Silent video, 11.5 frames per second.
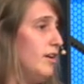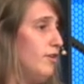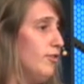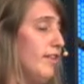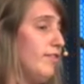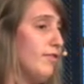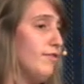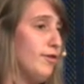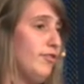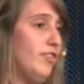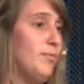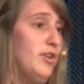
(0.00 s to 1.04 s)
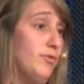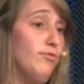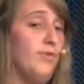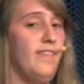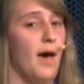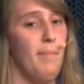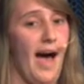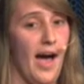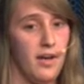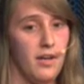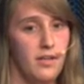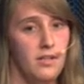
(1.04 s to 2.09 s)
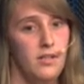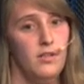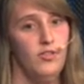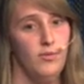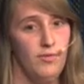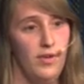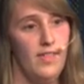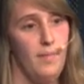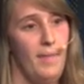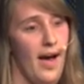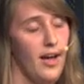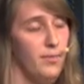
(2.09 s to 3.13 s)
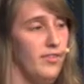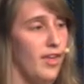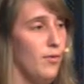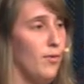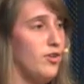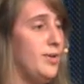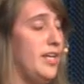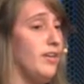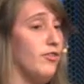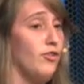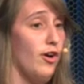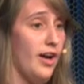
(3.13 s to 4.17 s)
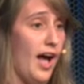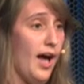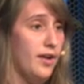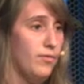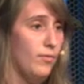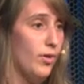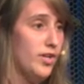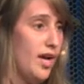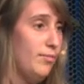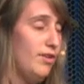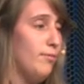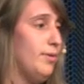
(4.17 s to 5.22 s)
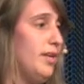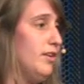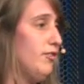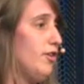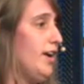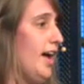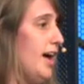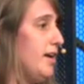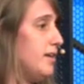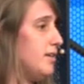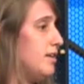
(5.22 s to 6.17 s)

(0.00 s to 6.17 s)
So that's the first thing we do, is read that back. So we read that back and we say, what do we need to start at? What timestamp do we need to start at?